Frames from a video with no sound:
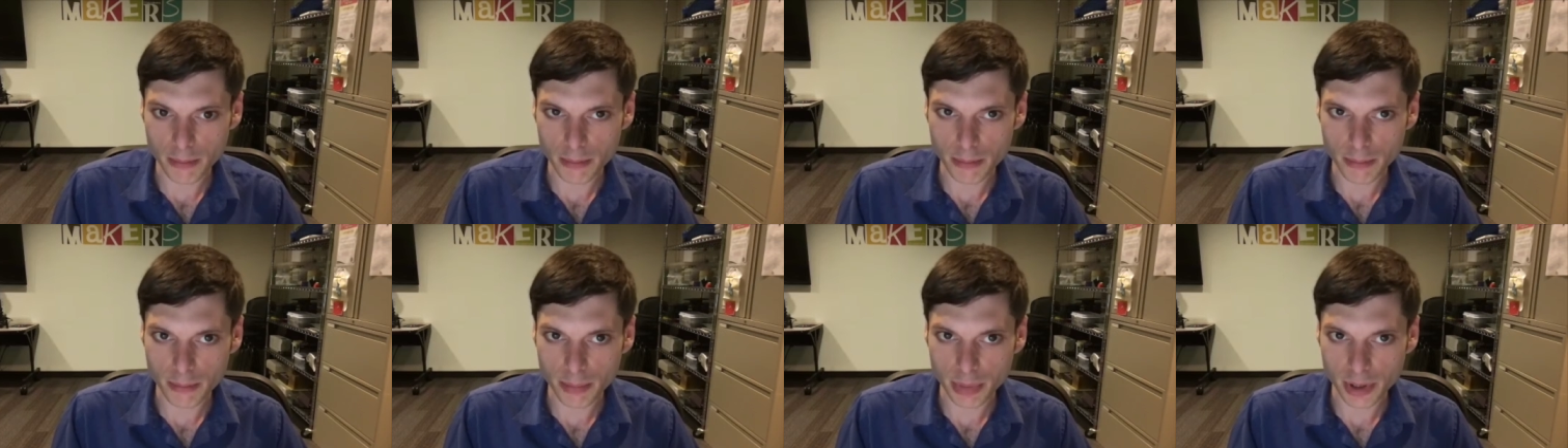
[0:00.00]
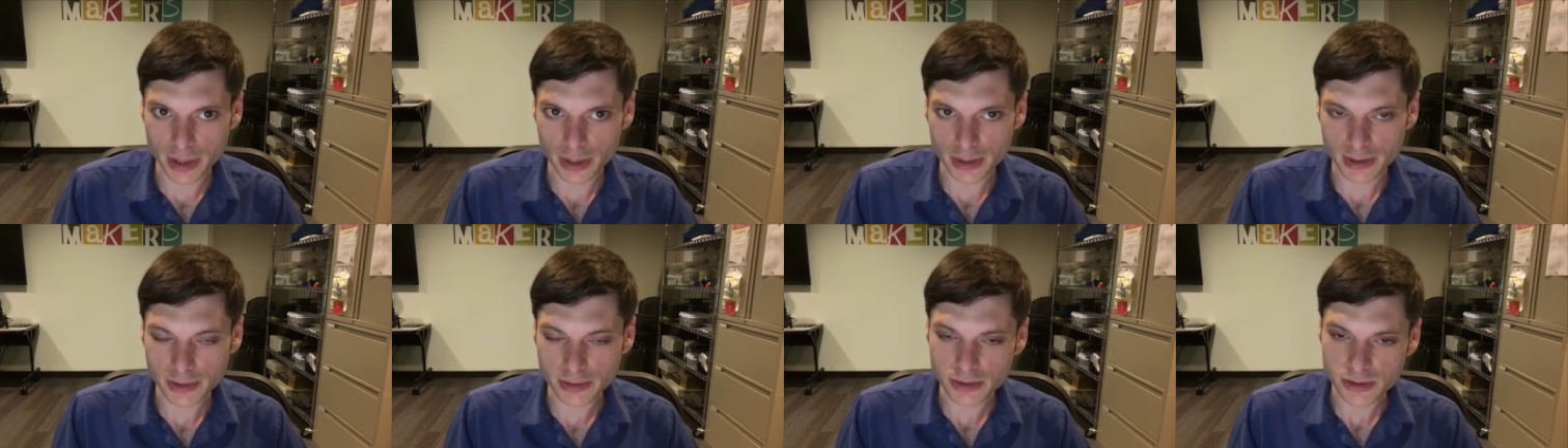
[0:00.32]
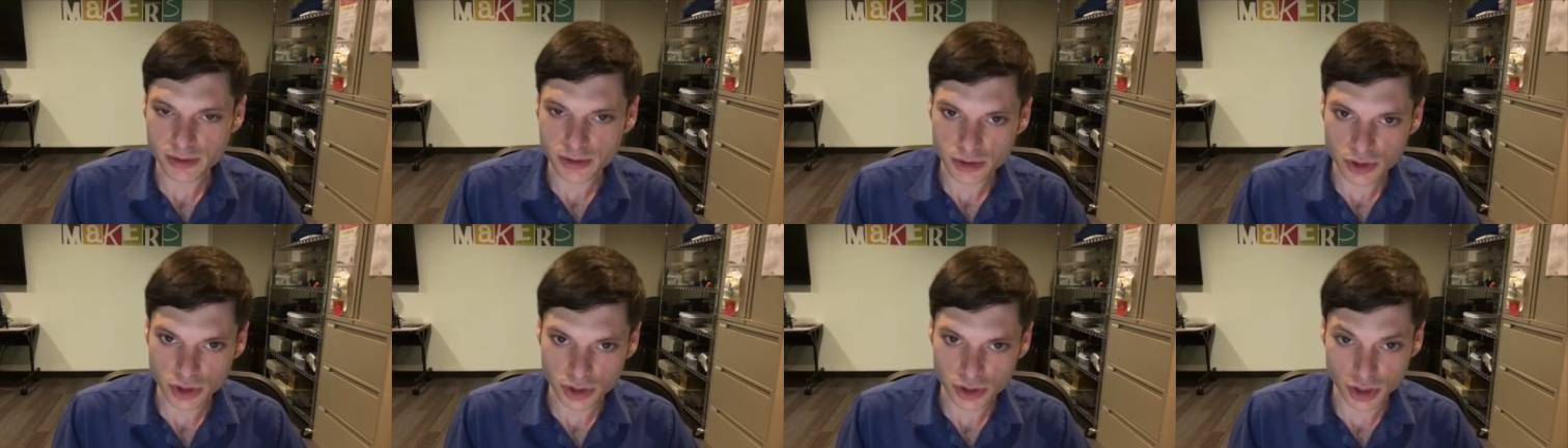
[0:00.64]
But
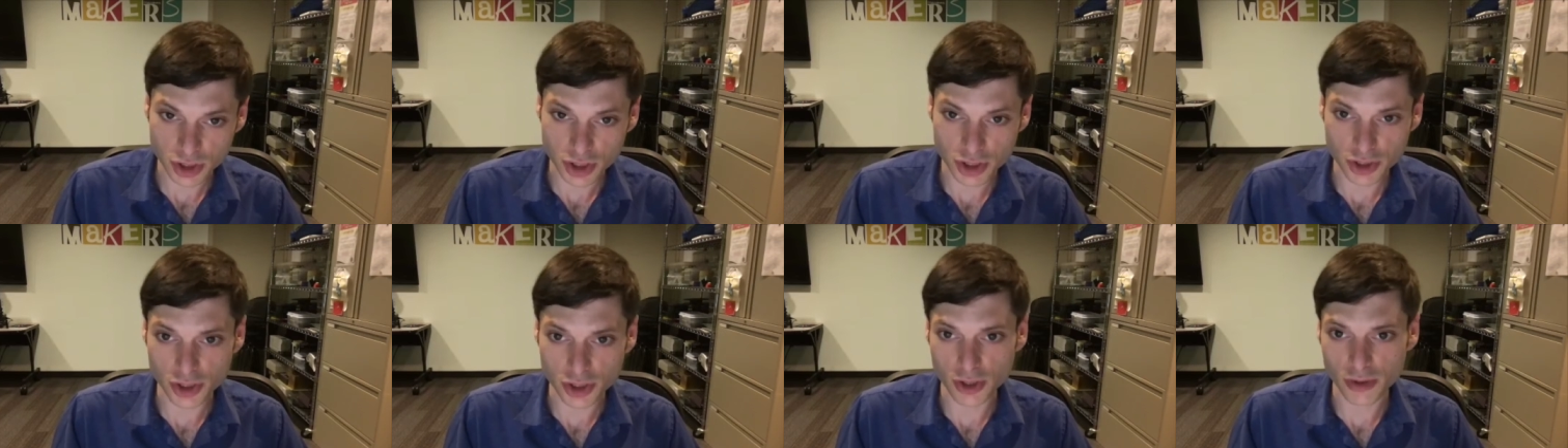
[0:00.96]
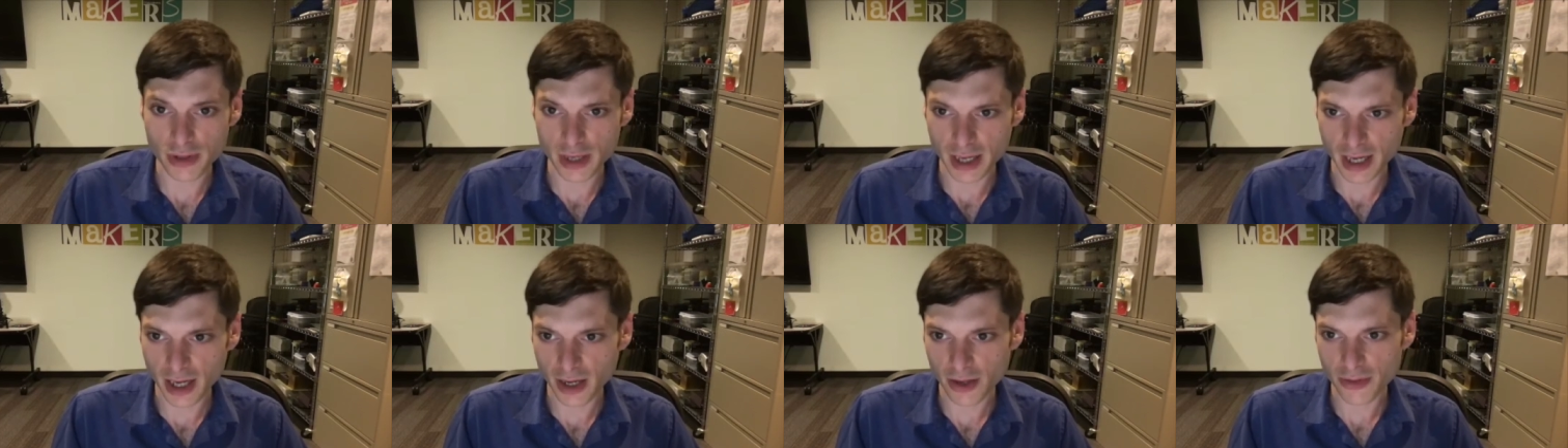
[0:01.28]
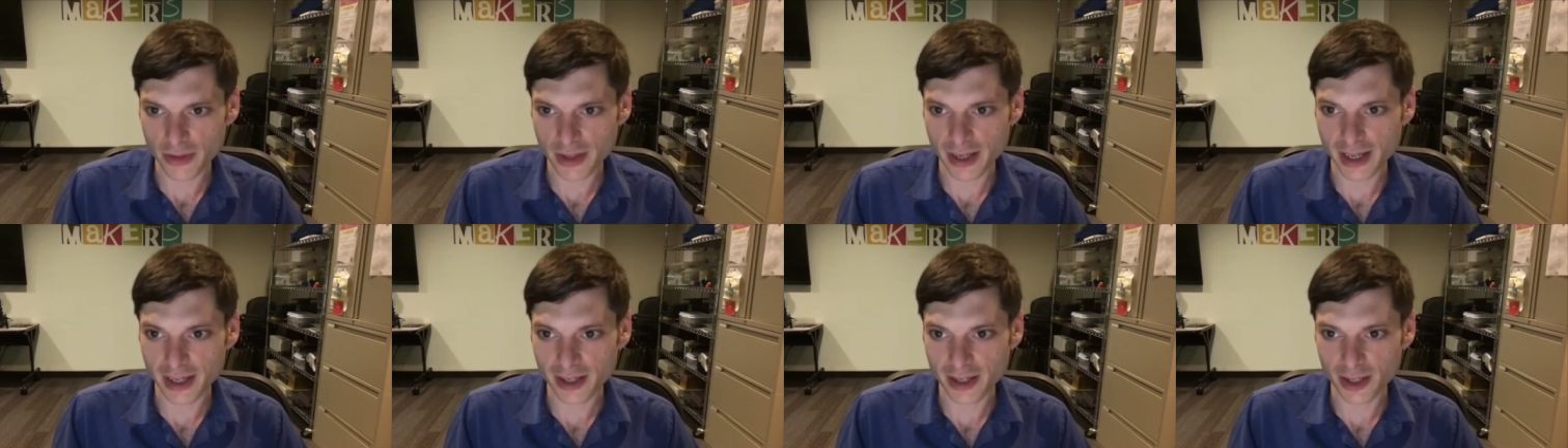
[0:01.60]
just so you know now
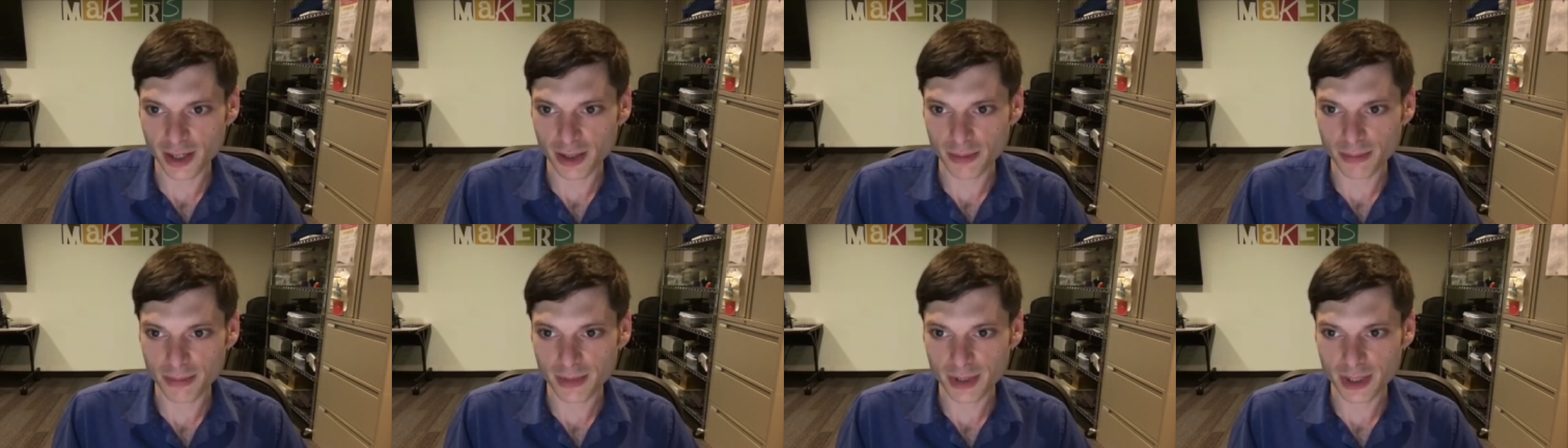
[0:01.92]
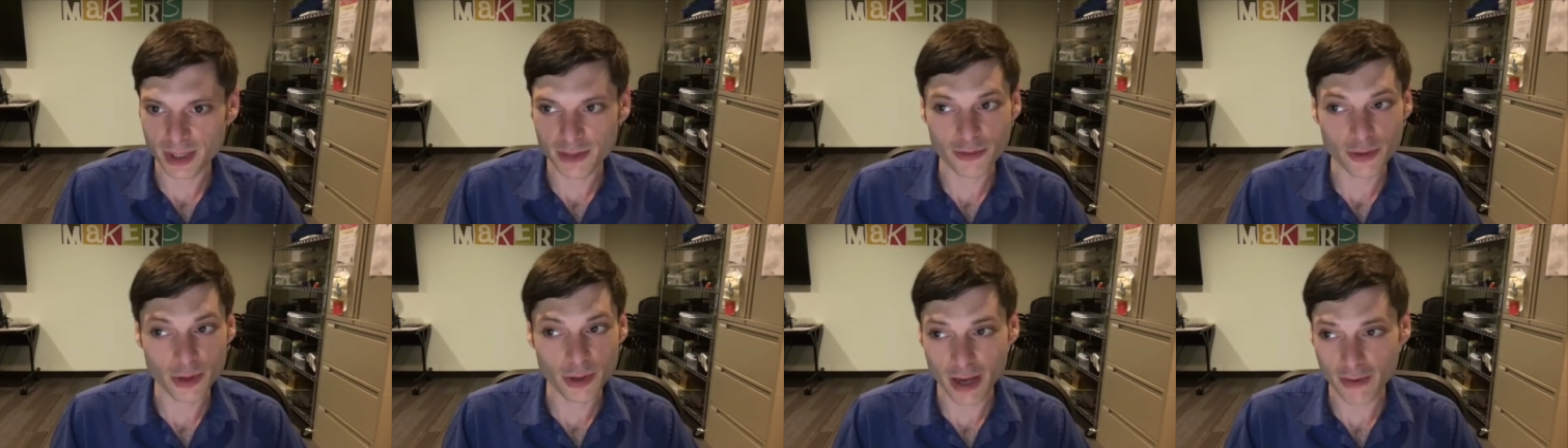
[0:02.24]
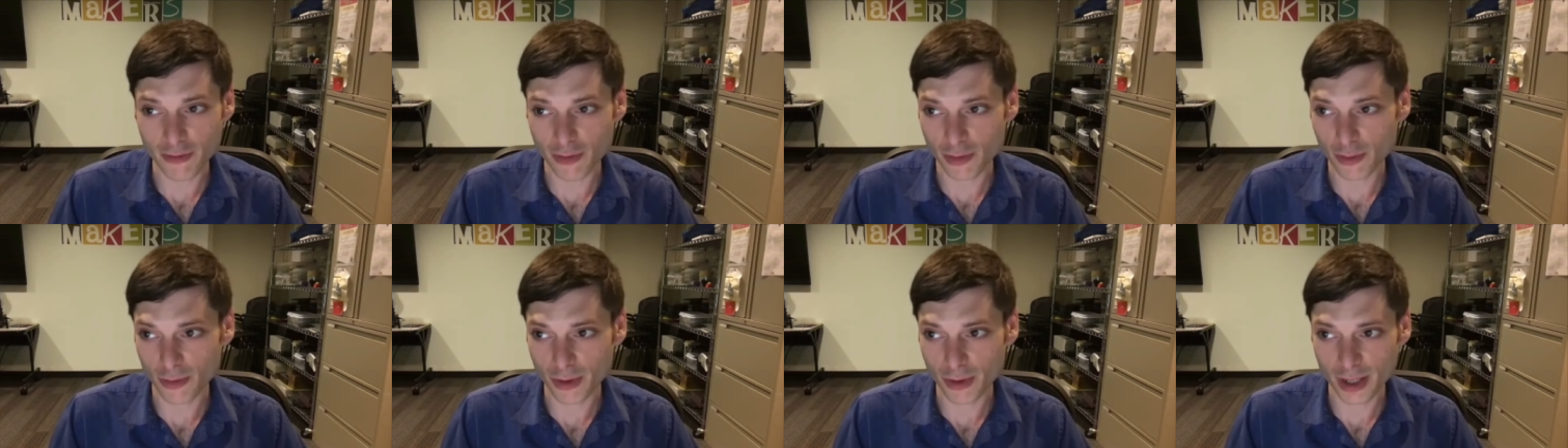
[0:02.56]
that if you
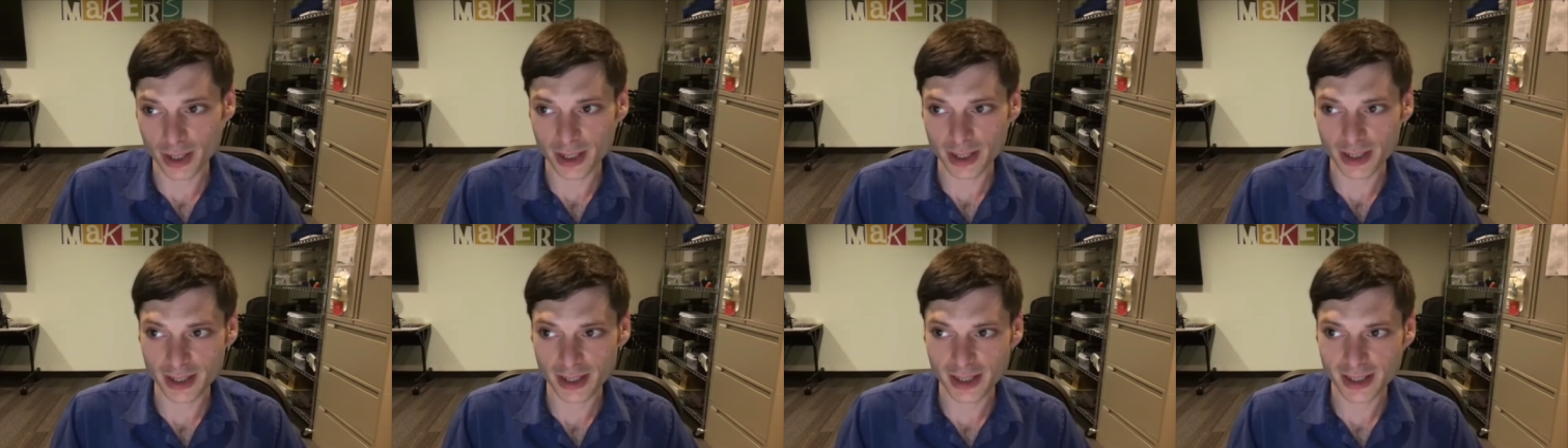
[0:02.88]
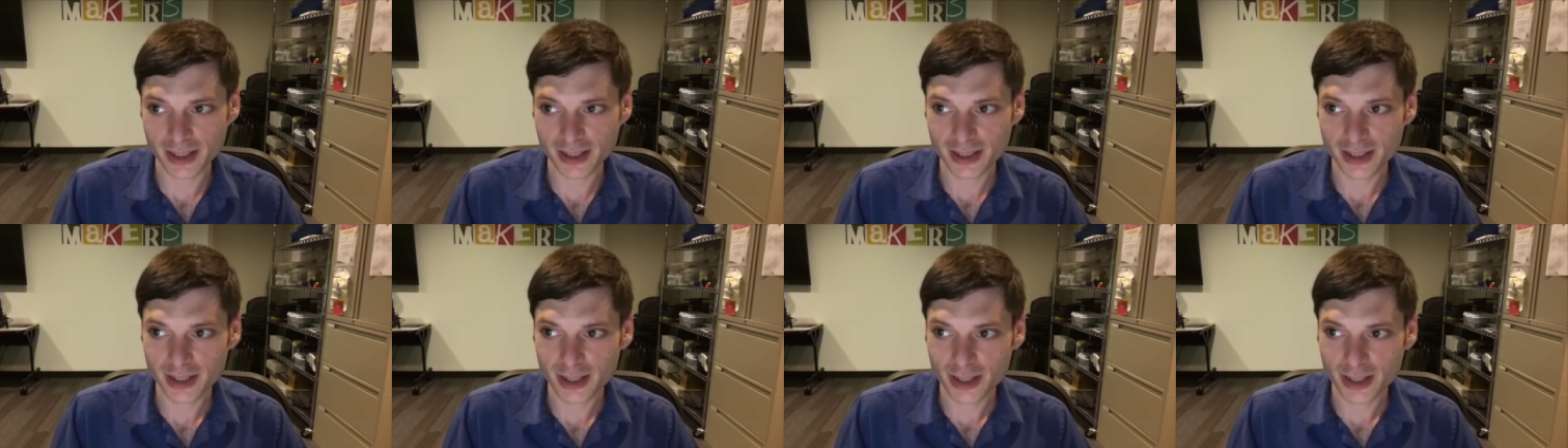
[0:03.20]
haven't read it yet,